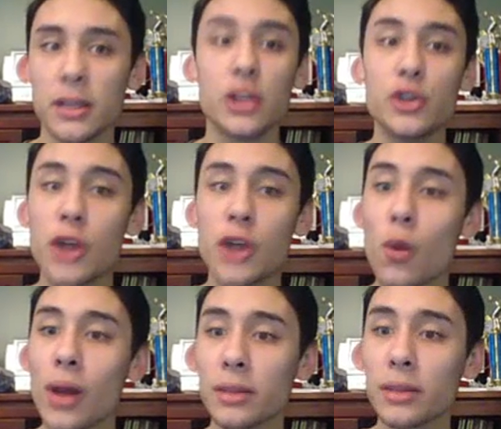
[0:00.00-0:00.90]
you
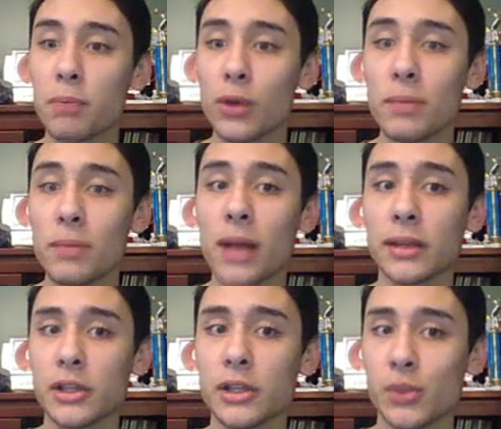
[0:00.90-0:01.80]
don't want the Pokemon
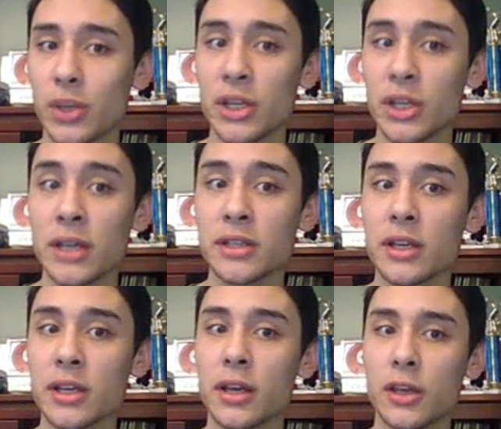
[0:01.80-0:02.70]
that are switching in
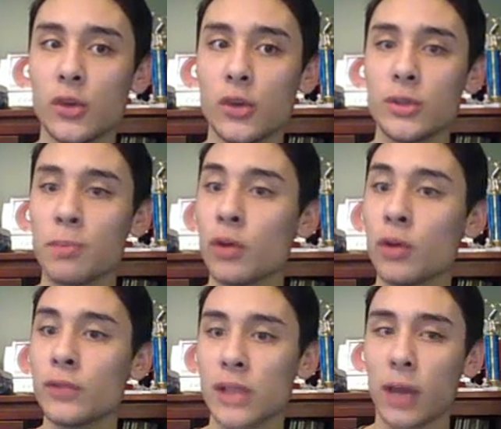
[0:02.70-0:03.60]
to use
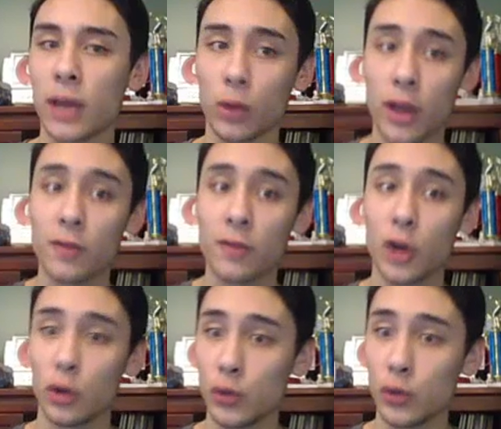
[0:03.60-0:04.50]
moves like
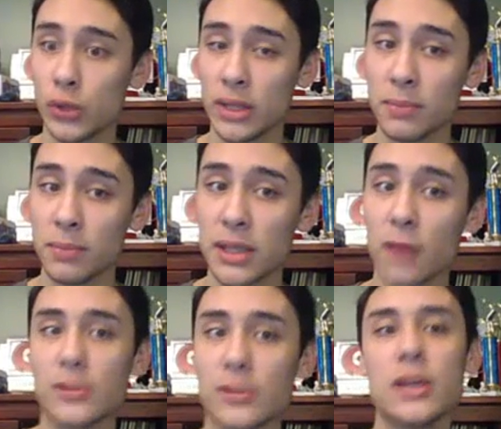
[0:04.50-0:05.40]
Recover or Roost
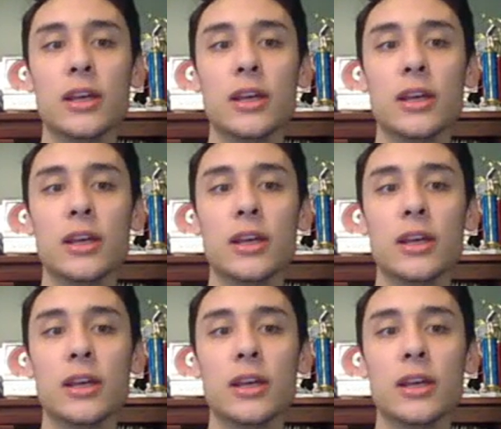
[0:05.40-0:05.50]
themselves.